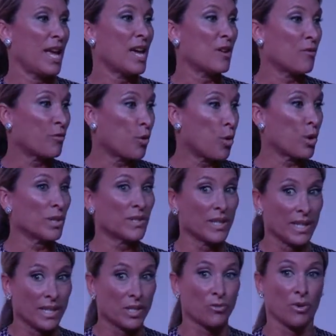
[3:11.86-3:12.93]
And of course,
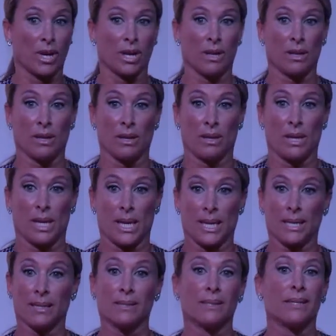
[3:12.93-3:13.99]
Israel
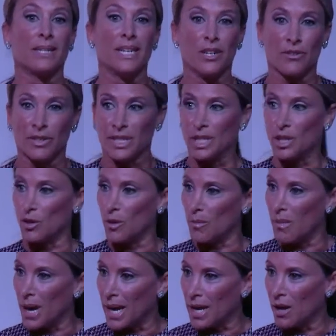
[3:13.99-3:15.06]
is near and dear to
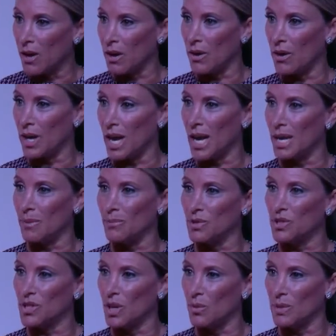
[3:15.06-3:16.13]
my heart. I am
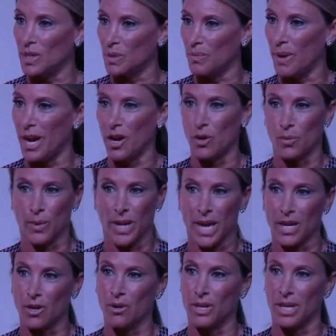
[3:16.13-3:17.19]
so inspired when
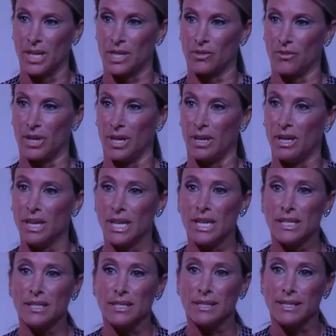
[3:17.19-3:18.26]
I go to Israel
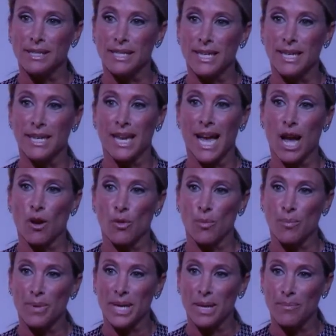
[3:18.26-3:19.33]
to see how the
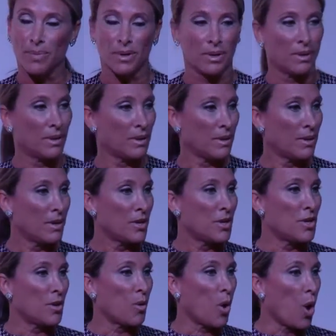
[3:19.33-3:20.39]
people,
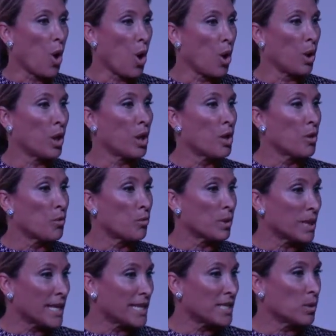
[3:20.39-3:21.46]
all
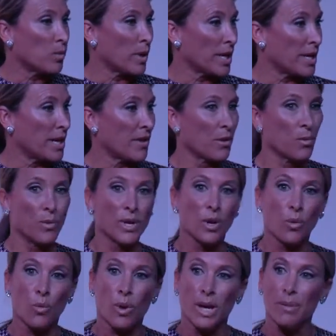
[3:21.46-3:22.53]
relate to one another. We
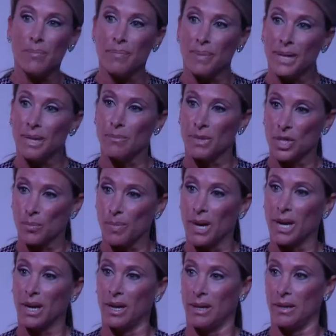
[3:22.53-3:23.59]
are one big
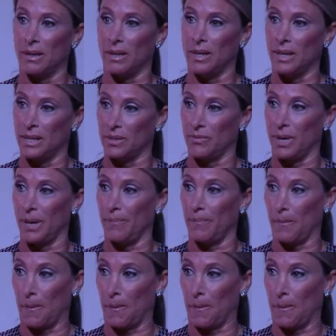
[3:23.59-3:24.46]
mishpacha in Israel.